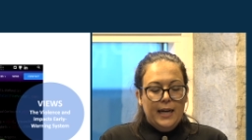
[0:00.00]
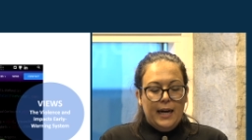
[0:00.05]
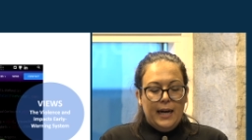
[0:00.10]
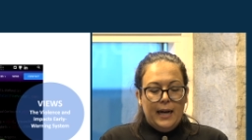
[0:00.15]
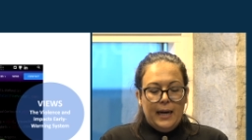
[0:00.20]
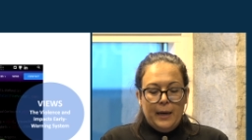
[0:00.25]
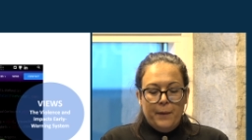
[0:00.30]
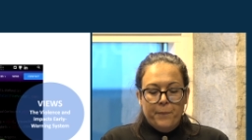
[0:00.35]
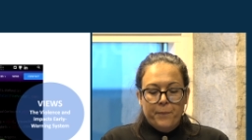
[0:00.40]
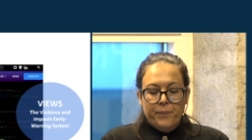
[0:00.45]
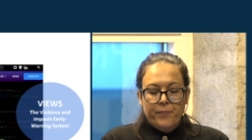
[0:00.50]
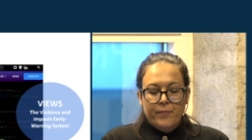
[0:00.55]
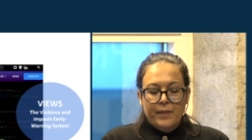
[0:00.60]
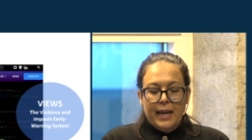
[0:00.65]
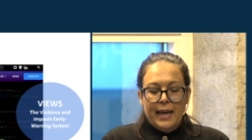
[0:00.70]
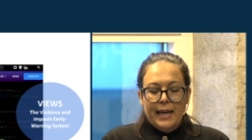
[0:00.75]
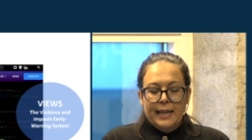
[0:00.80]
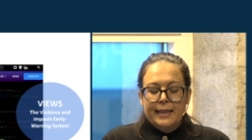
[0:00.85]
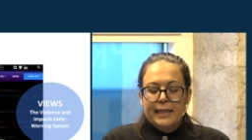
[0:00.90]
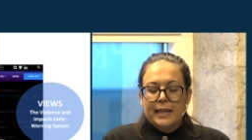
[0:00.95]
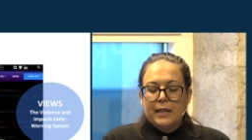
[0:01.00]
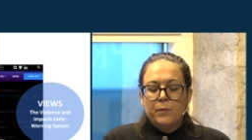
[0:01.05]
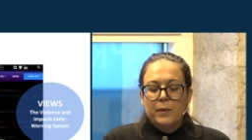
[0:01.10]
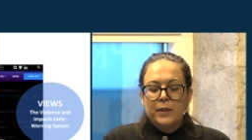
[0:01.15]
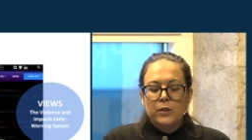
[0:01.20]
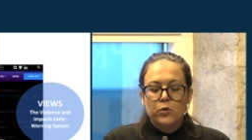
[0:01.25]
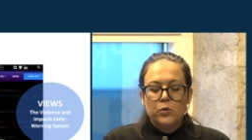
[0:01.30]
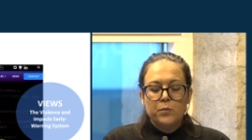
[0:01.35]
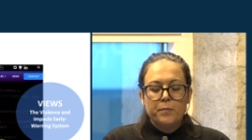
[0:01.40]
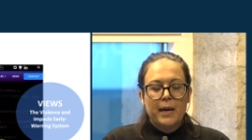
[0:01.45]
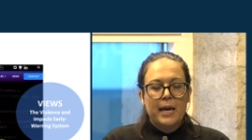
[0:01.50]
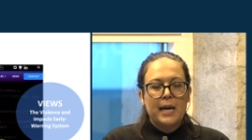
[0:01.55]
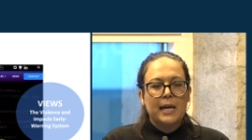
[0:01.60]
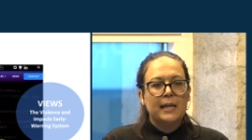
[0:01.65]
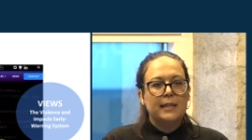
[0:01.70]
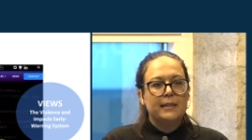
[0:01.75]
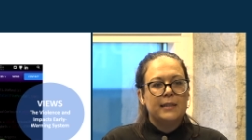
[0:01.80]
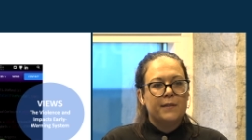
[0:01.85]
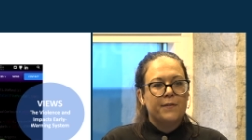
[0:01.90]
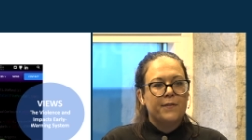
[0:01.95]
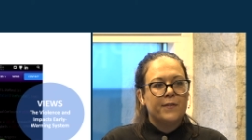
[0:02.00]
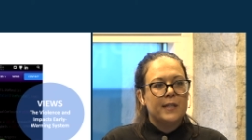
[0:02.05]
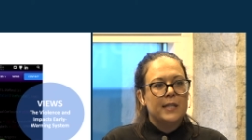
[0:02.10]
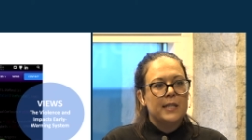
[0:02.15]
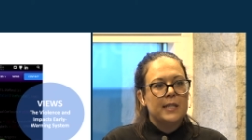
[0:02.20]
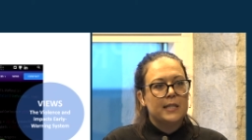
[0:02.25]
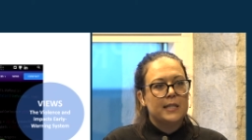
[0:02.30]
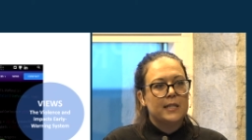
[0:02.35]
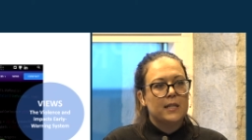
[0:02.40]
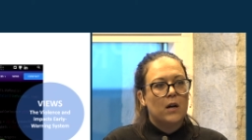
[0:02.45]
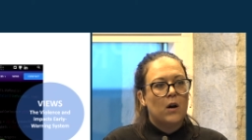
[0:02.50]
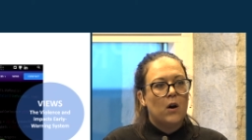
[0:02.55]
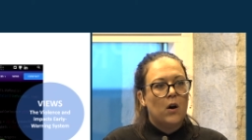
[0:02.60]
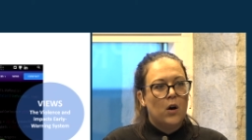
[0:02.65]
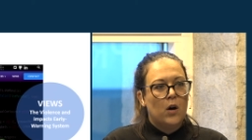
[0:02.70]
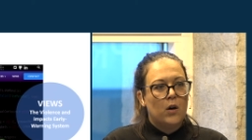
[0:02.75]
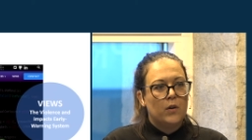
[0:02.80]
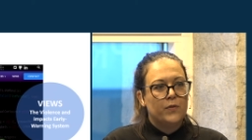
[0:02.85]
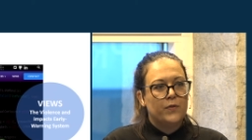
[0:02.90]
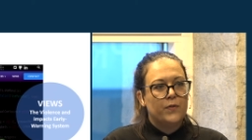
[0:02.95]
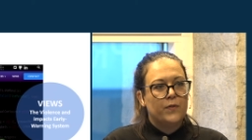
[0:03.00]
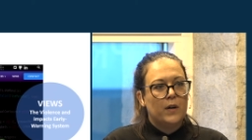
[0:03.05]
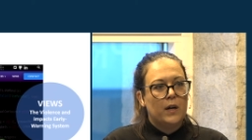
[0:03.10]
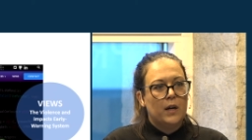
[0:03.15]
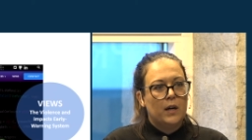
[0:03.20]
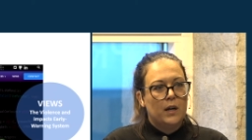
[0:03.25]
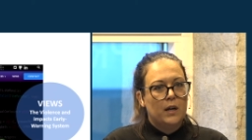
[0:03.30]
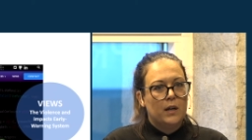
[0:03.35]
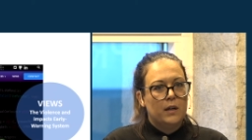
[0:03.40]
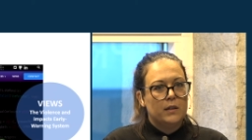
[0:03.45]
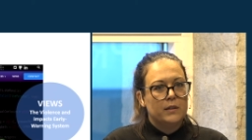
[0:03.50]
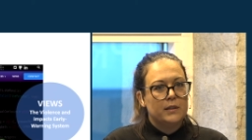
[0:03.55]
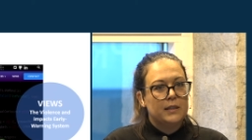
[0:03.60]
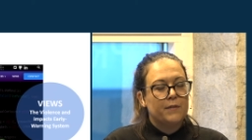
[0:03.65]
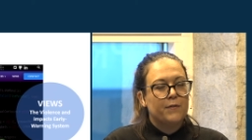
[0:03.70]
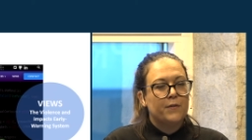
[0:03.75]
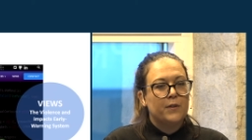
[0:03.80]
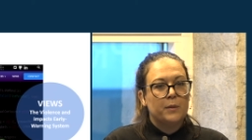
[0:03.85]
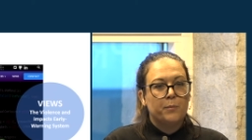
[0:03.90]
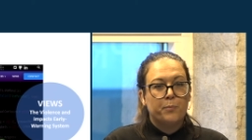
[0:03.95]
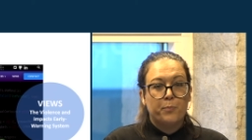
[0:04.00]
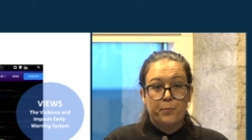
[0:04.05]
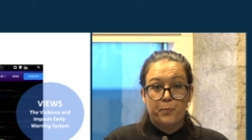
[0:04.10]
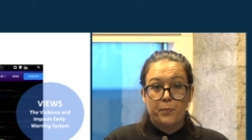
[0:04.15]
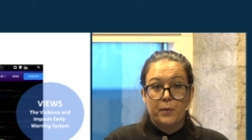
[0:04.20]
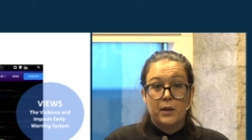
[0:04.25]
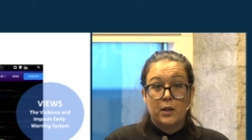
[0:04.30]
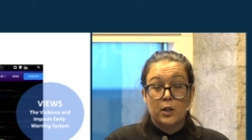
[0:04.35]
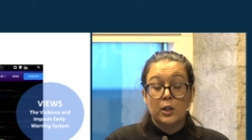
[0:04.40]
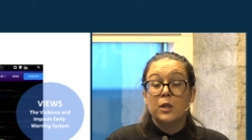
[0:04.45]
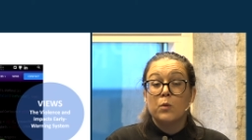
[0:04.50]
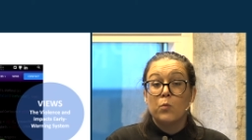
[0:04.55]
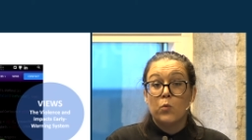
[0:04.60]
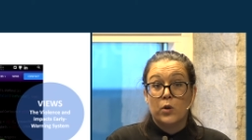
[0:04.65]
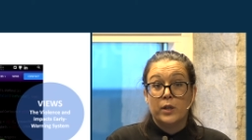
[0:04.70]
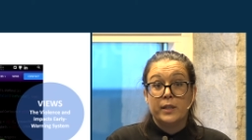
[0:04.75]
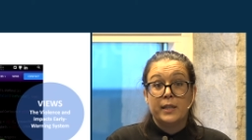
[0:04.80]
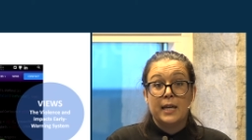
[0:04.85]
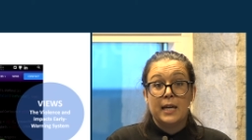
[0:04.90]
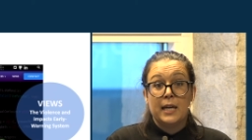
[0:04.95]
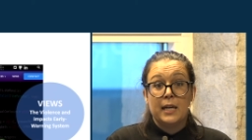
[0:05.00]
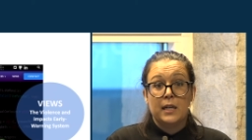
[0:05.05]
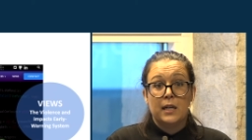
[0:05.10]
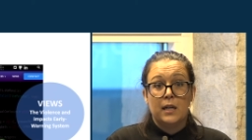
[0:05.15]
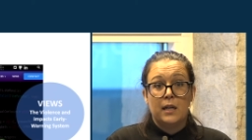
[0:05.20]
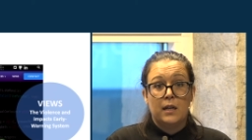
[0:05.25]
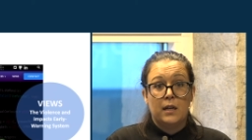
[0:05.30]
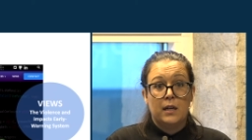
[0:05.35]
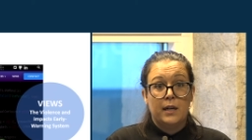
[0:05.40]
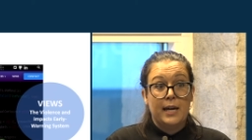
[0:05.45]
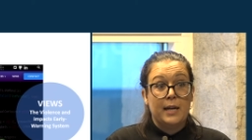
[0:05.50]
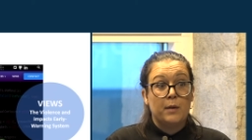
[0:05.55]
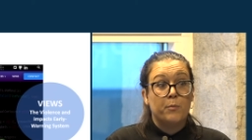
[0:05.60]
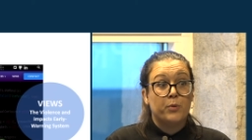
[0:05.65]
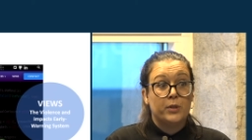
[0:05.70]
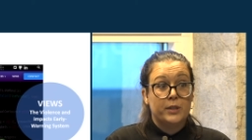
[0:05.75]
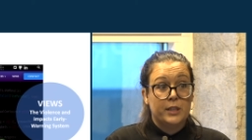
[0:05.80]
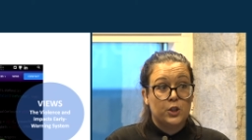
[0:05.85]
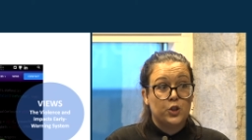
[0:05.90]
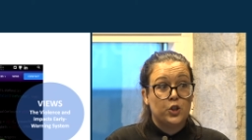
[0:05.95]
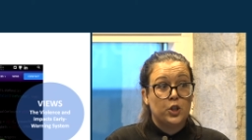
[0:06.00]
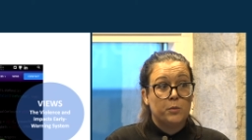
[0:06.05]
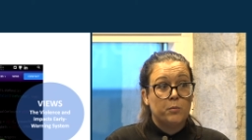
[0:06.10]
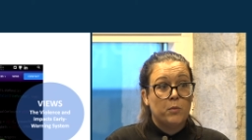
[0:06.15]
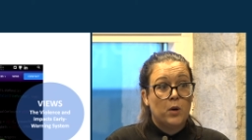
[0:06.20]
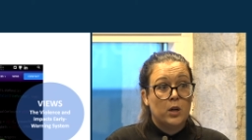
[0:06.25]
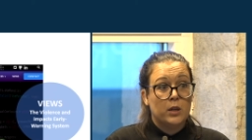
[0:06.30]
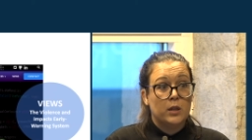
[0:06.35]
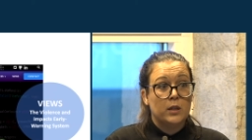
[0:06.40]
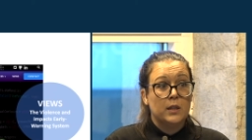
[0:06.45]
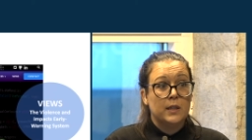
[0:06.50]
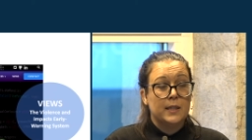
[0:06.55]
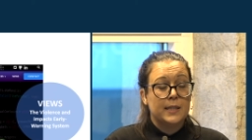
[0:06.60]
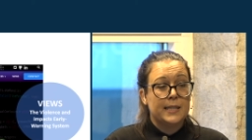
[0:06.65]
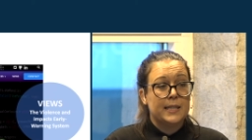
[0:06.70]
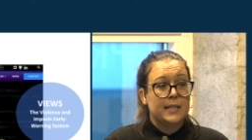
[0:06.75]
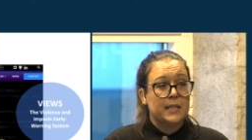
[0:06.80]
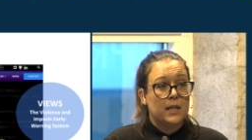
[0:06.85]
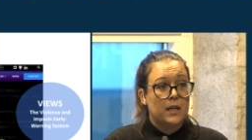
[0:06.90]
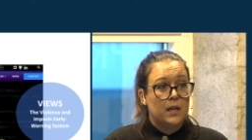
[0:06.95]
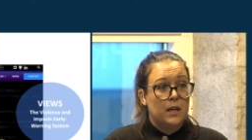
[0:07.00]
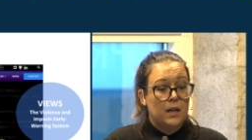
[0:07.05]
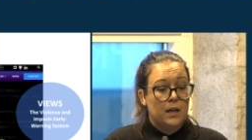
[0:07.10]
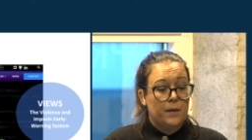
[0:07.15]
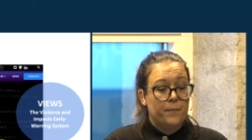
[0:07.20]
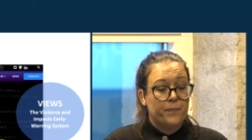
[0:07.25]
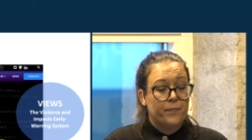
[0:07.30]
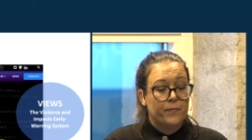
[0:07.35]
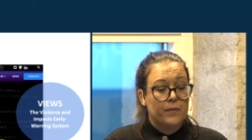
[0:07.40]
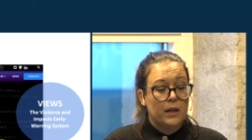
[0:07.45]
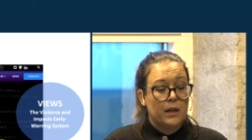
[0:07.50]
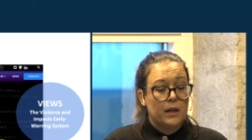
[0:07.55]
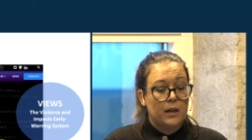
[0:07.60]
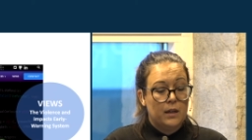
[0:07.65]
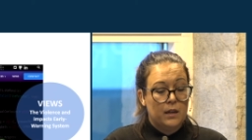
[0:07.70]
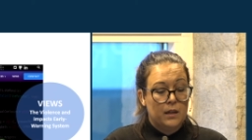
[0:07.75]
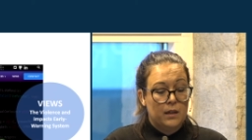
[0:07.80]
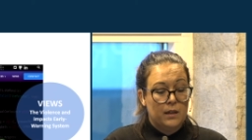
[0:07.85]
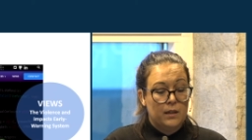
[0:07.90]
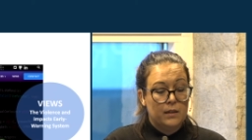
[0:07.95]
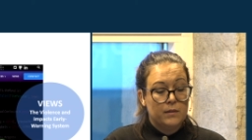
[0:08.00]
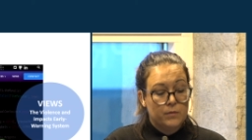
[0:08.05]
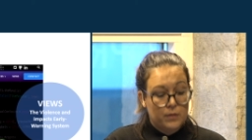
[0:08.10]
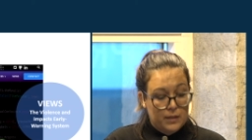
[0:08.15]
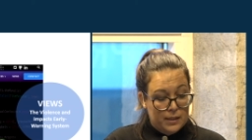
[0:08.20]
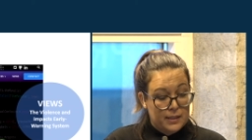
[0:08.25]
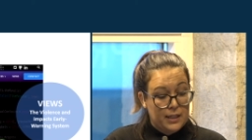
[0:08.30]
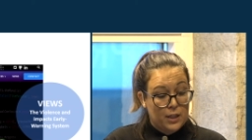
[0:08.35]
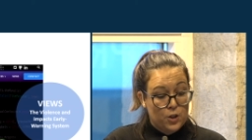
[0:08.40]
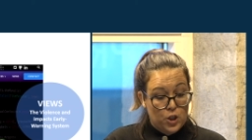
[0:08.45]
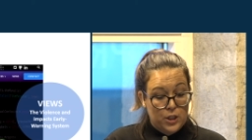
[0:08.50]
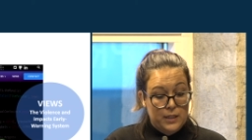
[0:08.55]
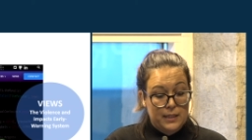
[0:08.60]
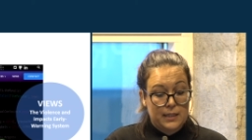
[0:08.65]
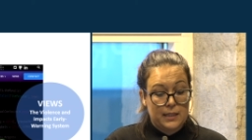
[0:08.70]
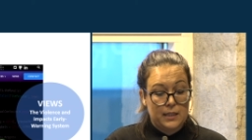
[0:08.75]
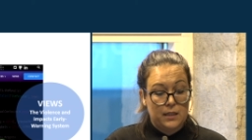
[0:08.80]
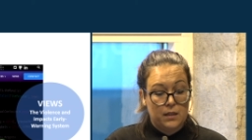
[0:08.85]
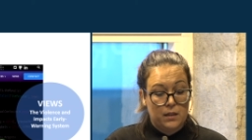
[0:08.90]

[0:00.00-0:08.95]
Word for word: Um, and then we do make a difference of uh, different early warning uh, and prediction models um, uh, such as